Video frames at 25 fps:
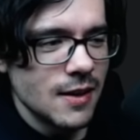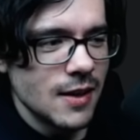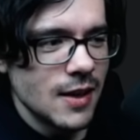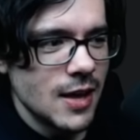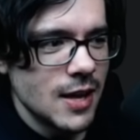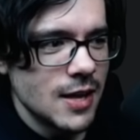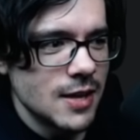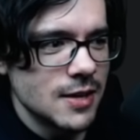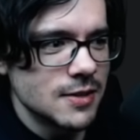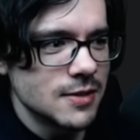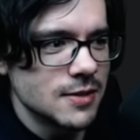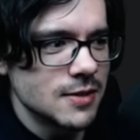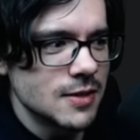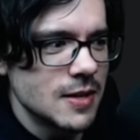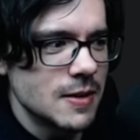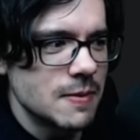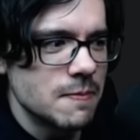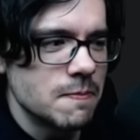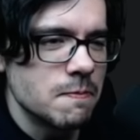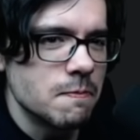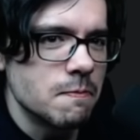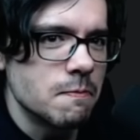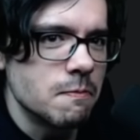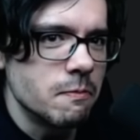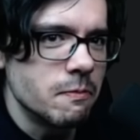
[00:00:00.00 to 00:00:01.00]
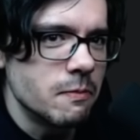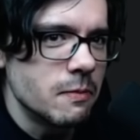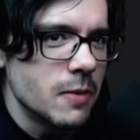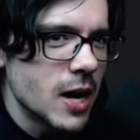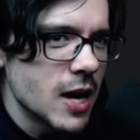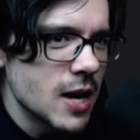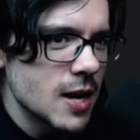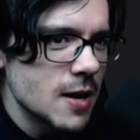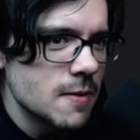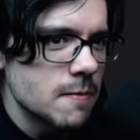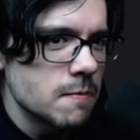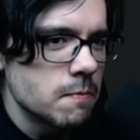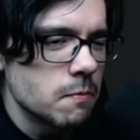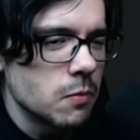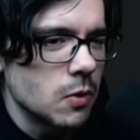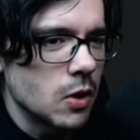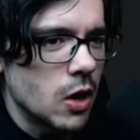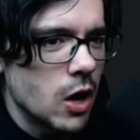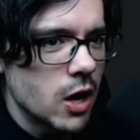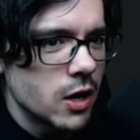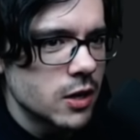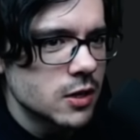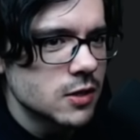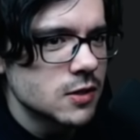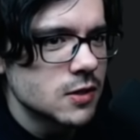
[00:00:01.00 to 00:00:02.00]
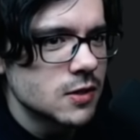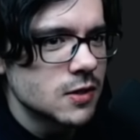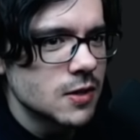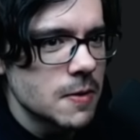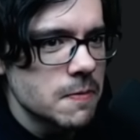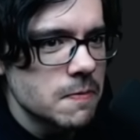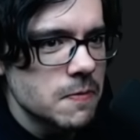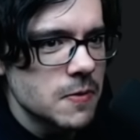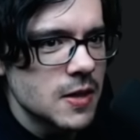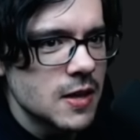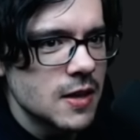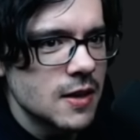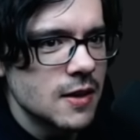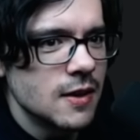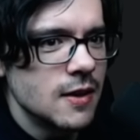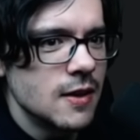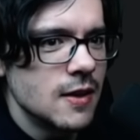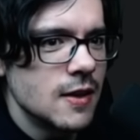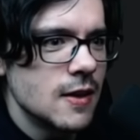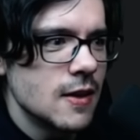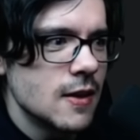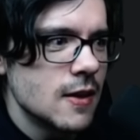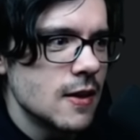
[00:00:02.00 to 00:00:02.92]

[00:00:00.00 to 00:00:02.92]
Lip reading: and it might block something.